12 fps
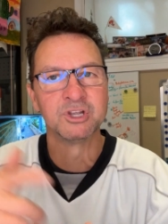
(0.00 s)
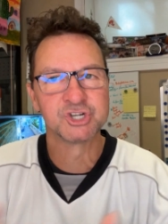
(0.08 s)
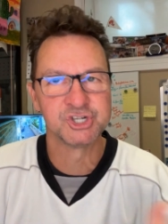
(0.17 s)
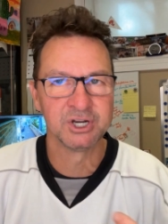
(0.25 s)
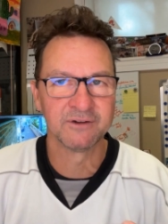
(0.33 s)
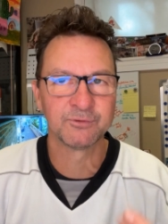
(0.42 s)
the
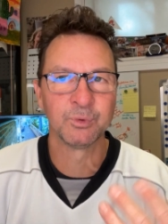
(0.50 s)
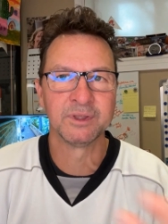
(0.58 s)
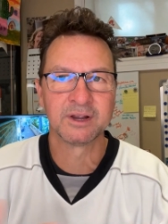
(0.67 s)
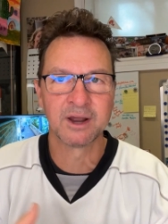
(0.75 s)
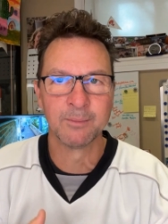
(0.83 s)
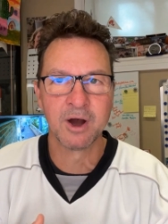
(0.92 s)
shift, when they
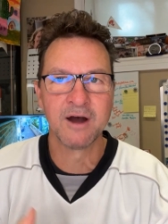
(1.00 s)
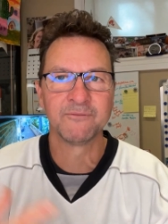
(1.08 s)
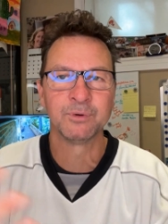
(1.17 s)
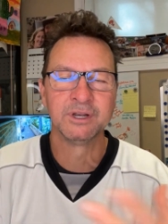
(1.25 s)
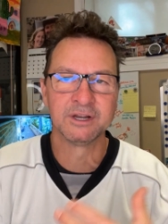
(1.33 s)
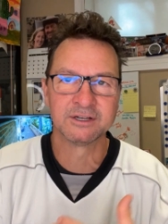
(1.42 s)
come off,
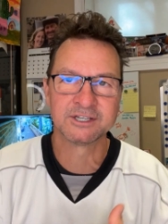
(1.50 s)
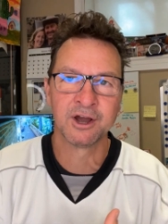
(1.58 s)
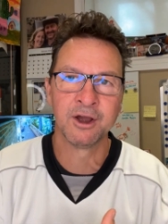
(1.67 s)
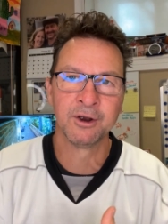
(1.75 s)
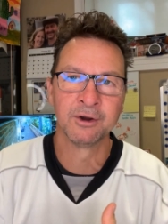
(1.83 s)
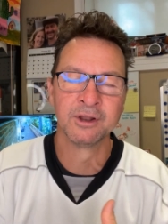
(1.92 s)
when you get
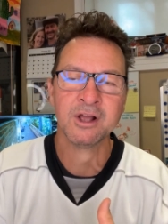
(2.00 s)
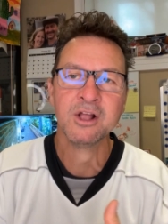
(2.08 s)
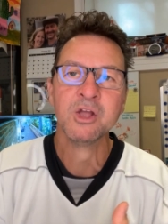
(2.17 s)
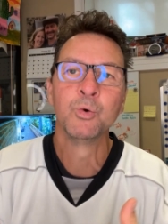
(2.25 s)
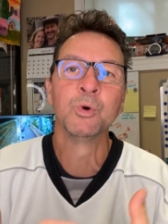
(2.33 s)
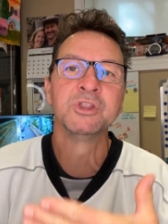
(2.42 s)
tired,
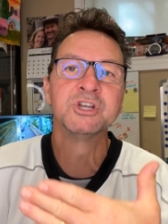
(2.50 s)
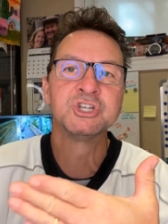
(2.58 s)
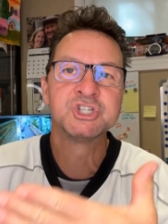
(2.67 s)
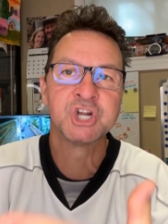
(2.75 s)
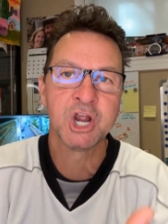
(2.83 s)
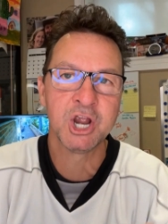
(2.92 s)
when the
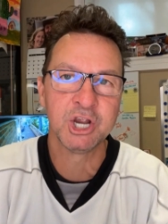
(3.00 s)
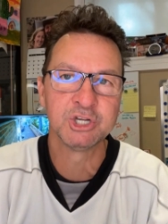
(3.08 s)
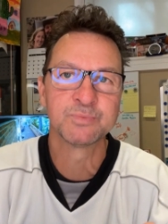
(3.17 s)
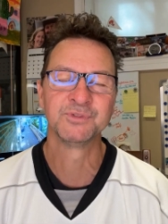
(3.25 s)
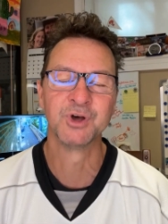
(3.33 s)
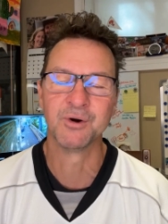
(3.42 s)

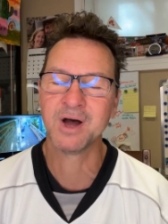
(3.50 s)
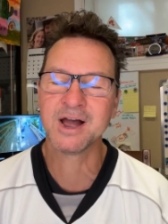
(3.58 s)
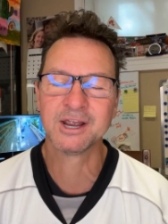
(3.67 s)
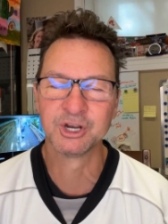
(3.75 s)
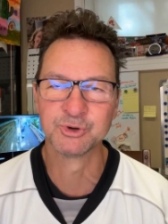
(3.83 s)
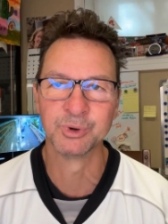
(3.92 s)
change. No,
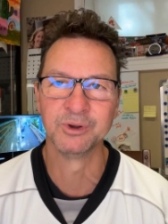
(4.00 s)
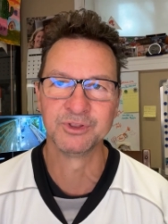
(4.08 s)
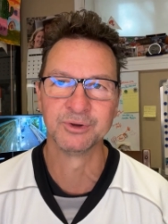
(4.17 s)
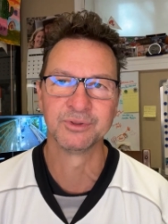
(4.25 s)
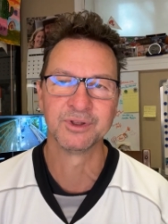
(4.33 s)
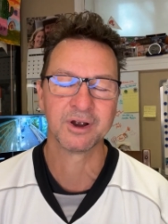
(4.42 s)
I agree with
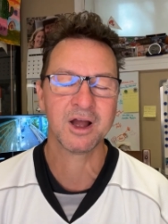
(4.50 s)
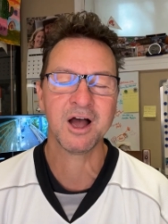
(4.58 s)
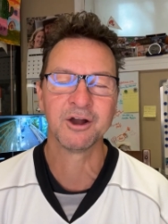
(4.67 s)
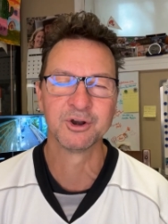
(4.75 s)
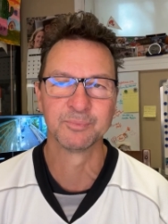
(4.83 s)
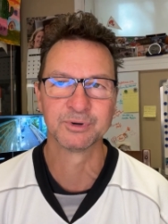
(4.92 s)
you there, one
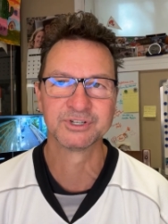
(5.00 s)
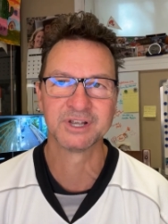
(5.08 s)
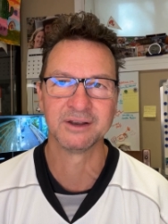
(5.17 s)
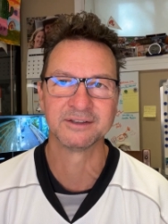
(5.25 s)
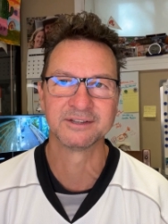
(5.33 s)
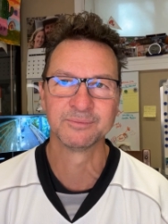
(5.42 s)
hundred
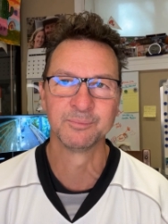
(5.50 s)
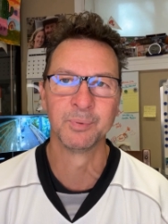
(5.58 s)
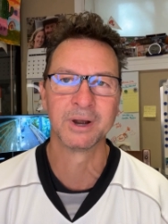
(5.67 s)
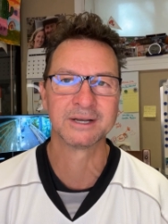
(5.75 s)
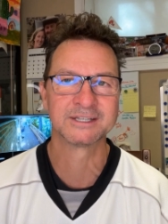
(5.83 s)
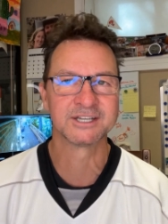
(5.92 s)
percent.
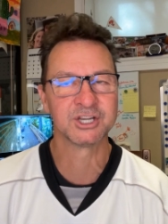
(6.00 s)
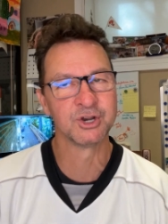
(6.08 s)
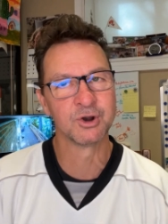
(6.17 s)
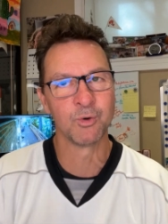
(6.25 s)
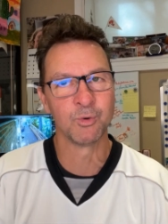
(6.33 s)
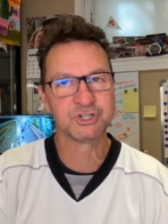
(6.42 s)
But, you
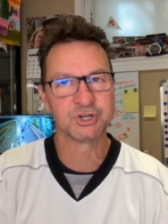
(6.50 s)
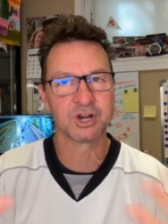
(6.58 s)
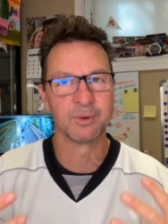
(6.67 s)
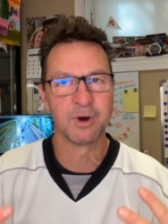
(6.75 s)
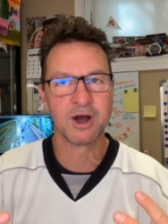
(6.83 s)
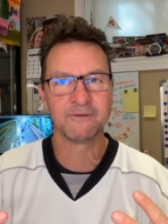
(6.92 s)
know, once you
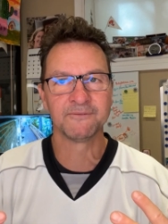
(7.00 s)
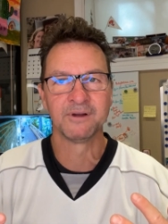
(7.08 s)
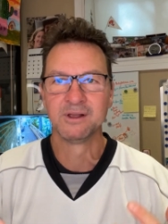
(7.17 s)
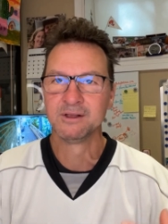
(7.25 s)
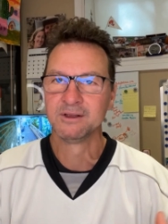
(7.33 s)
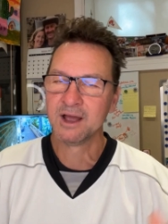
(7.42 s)
come off,
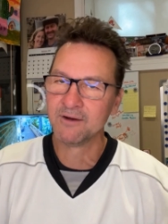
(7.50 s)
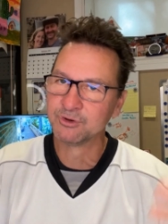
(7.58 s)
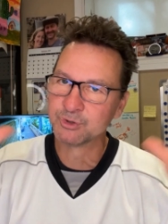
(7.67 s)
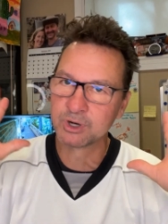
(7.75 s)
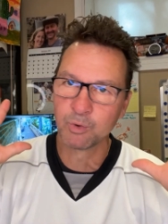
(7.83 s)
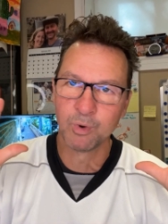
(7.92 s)
have a
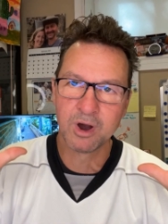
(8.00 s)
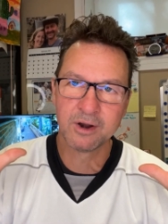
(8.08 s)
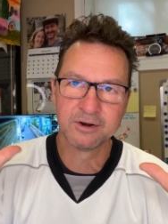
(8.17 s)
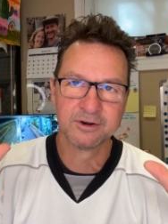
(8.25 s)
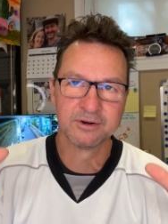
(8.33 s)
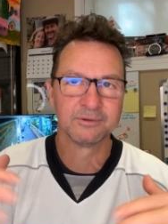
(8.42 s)
drink of
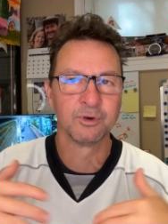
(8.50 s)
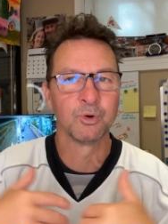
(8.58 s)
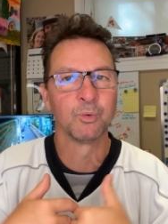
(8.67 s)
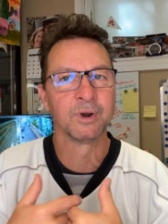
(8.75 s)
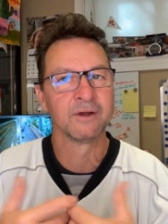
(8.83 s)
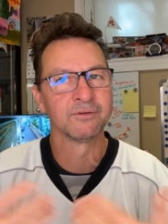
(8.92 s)
water or
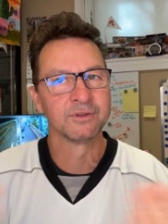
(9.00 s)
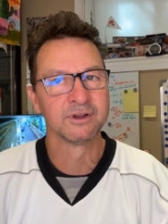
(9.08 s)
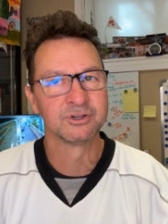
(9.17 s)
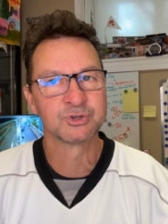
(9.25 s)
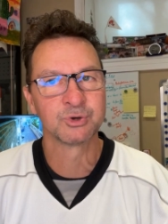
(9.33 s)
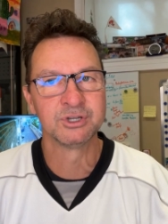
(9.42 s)
whatever the
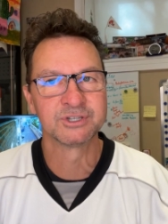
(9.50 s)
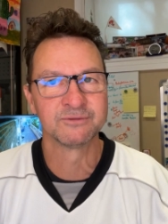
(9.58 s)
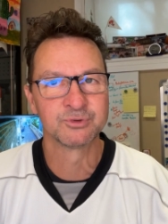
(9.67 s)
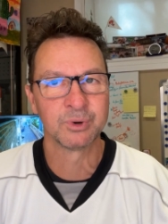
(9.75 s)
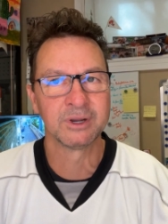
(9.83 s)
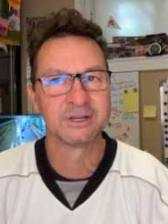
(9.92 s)
choice of
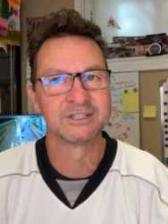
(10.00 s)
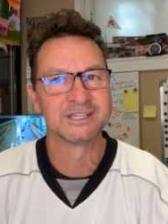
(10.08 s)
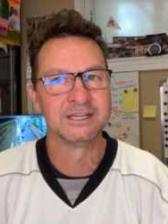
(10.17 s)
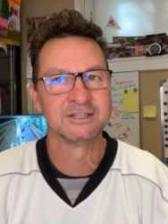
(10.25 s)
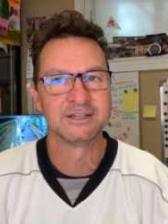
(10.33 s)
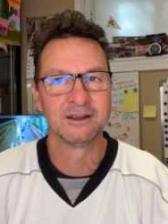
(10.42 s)
drink is
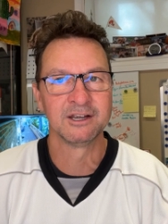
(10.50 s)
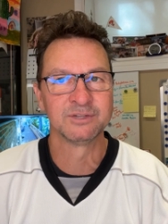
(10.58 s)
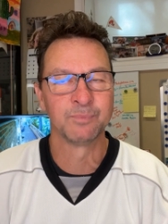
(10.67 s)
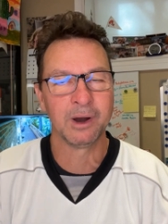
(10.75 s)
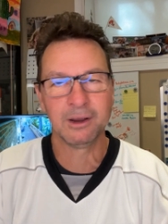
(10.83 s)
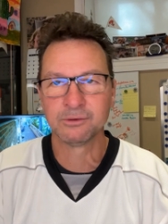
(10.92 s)
these days,
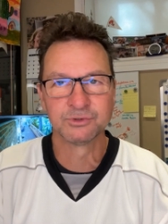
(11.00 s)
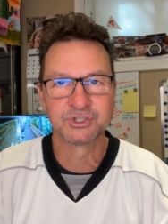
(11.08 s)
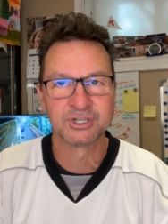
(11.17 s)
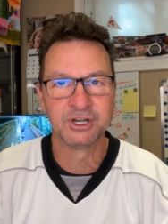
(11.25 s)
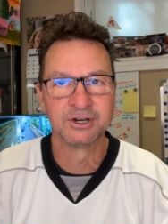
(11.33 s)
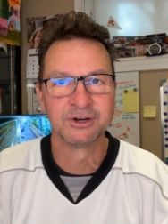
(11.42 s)

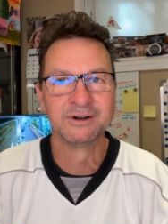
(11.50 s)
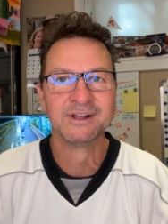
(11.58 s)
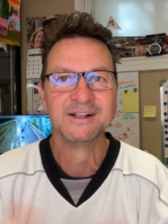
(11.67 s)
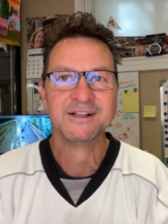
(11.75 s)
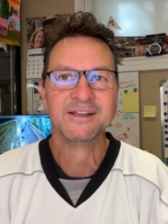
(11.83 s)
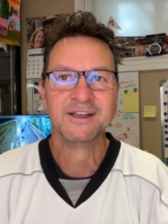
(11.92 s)
BioSteel,
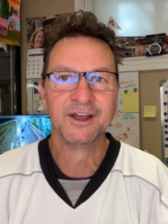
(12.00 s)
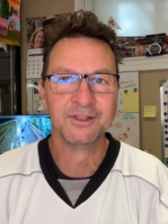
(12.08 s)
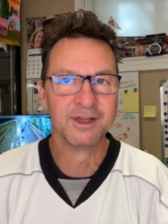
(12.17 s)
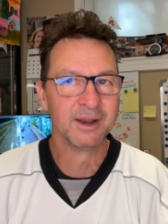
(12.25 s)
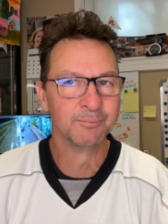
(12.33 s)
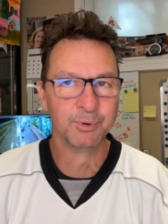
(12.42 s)
and
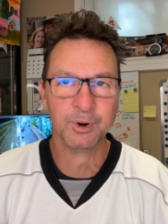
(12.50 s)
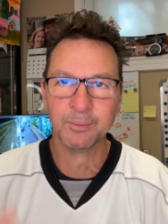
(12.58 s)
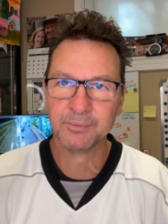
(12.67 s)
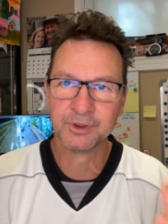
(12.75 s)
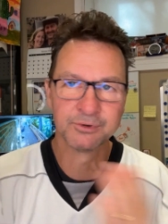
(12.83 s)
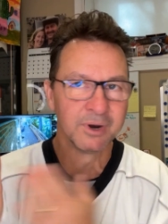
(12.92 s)
then boom,
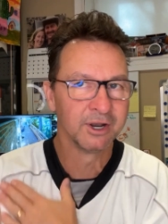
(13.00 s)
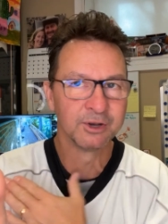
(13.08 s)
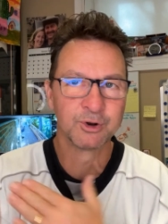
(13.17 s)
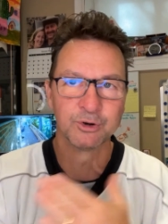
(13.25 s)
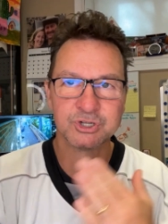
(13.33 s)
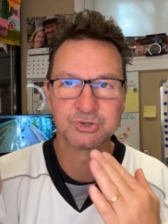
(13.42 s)
they're ready to
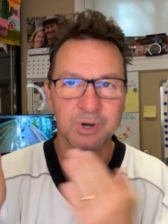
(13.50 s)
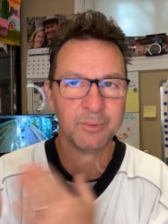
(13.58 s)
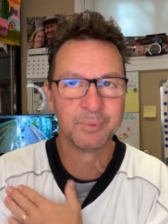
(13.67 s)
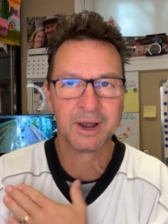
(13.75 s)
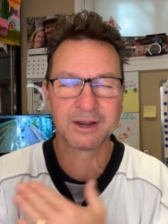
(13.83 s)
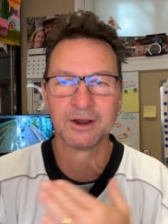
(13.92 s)
go straight
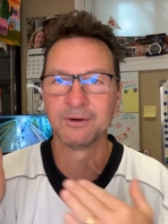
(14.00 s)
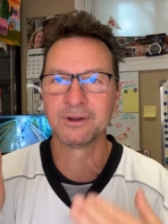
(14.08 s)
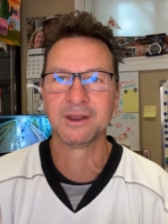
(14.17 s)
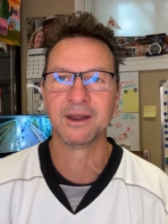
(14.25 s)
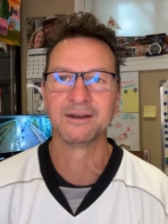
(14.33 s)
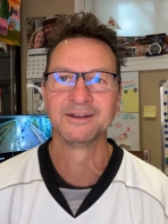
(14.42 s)
back out again,
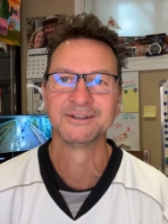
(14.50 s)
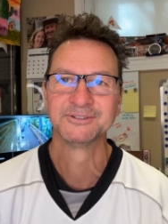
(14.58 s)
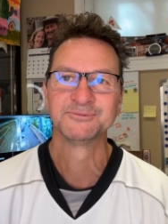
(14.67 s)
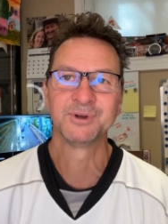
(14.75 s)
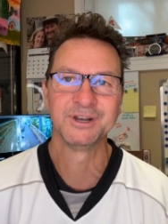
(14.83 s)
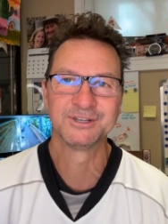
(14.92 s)

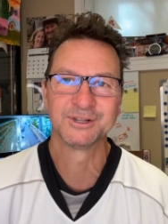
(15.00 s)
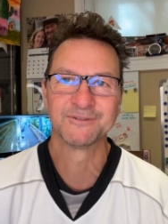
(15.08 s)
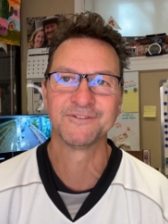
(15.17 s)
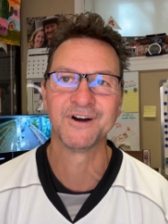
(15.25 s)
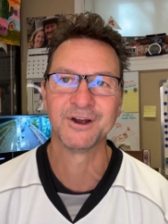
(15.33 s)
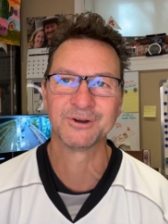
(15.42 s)
right into the
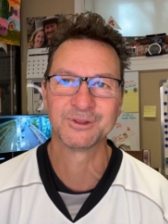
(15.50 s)
fire.